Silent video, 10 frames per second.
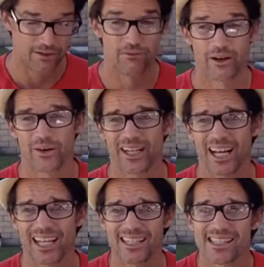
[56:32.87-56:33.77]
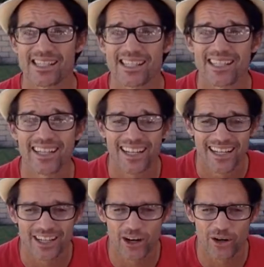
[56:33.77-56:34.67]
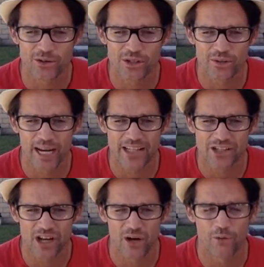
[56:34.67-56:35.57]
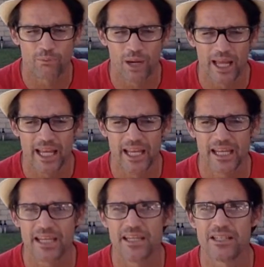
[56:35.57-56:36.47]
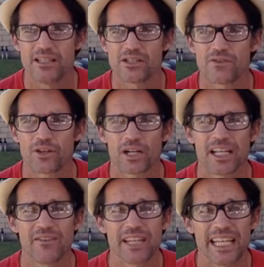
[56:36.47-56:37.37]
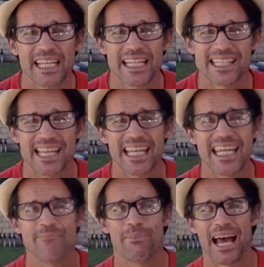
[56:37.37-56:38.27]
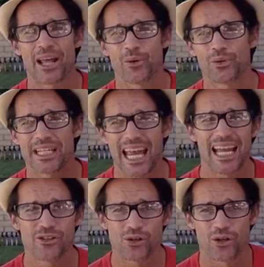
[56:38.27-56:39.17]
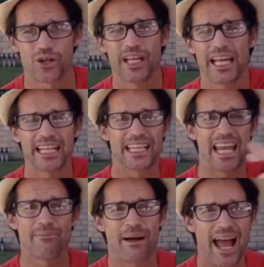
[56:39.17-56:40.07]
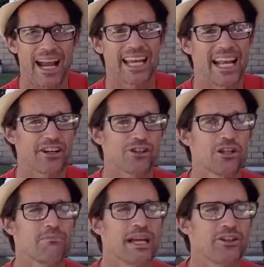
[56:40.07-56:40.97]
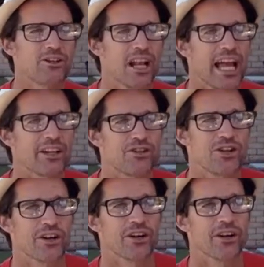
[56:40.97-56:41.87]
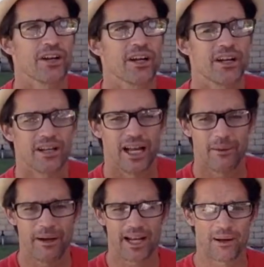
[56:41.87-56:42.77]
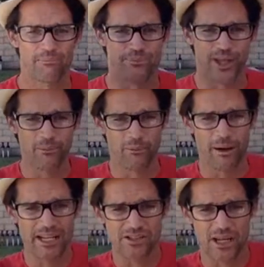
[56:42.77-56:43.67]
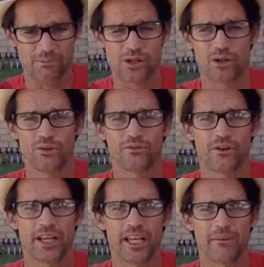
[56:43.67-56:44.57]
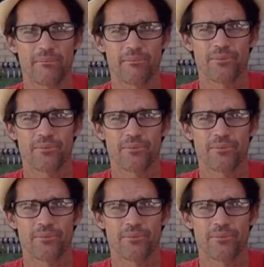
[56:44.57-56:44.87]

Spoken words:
Very nice. Carlos Carrasco plays for the Cleveland Indians, and he battled cancer and came back and actually pitched last year. How about a double bicep salute for him?